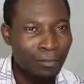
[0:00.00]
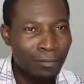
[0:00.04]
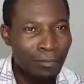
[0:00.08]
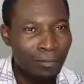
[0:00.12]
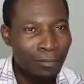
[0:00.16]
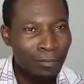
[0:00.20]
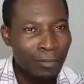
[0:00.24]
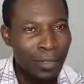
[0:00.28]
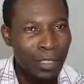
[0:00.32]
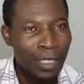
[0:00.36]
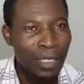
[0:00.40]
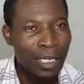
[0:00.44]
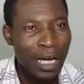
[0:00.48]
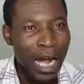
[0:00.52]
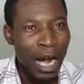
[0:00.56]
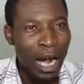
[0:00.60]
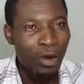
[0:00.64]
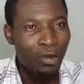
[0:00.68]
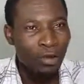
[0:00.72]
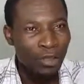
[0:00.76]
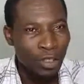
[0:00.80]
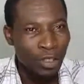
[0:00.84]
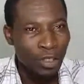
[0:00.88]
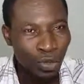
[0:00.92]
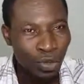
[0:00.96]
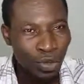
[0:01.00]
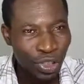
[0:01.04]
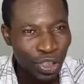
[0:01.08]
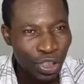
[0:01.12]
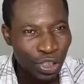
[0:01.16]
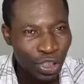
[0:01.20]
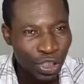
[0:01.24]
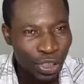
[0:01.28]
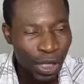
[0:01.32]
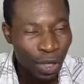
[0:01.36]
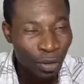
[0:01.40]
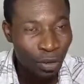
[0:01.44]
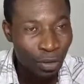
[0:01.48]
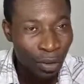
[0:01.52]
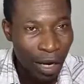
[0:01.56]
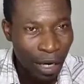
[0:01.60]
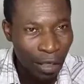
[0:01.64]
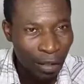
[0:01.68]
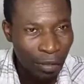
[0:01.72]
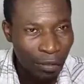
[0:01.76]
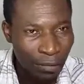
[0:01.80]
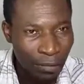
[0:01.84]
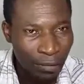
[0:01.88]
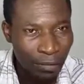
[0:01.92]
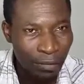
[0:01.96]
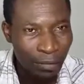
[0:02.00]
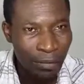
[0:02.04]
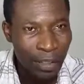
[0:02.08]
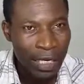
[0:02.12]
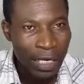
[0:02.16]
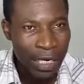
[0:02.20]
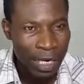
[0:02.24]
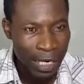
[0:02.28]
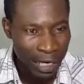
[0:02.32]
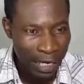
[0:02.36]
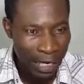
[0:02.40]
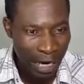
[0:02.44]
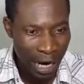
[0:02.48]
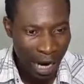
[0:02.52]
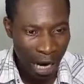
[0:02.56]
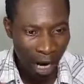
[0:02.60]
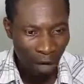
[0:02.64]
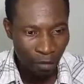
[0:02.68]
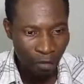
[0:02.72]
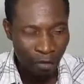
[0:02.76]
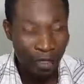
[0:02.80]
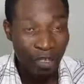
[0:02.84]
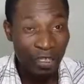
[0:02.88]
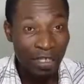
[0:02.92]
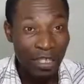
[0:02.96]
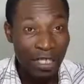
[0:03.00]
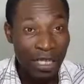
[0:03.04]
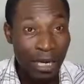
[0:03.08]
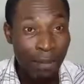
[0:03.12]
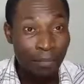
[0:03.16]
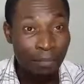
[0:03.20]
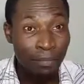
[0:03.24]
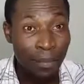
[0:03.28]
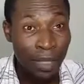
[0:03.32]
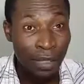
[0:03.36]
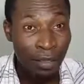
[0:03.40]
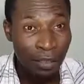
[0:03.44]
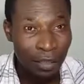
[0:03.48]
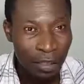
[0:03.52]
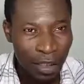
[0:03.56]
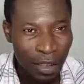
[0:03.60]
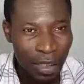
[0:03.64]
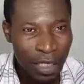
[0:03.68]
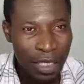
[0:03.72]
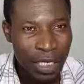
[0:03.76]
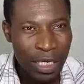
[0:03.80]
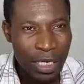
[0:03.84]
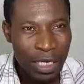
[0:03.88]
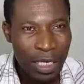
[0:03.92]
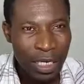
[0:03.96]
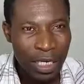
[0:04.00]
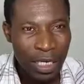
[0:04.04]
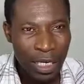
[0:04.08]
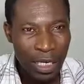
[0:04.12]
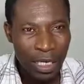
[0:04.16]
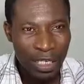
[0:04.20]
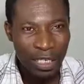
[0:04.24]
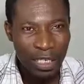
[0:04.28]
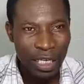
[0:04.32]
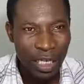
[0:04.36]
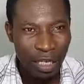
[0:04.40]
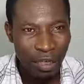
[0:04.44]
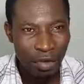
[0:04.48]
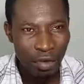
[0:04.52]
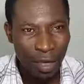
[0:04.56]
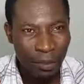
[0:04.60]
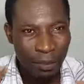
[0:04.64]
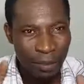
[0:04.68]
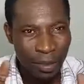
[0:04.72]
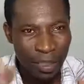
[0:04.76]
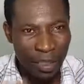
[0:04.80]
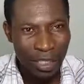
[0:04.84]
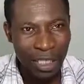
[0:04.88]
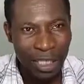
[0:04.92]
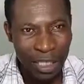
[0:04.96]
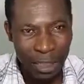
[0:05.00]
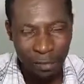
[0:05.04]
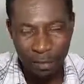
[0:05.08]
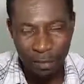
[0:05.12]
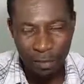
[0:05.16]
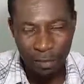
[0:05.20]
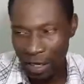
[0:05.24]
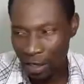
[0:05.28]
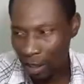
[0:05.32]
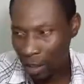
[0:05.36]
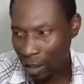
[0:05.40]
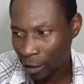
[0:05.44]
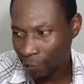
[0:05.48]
in how institutions are run, in how things are built. Let's say you're a business person.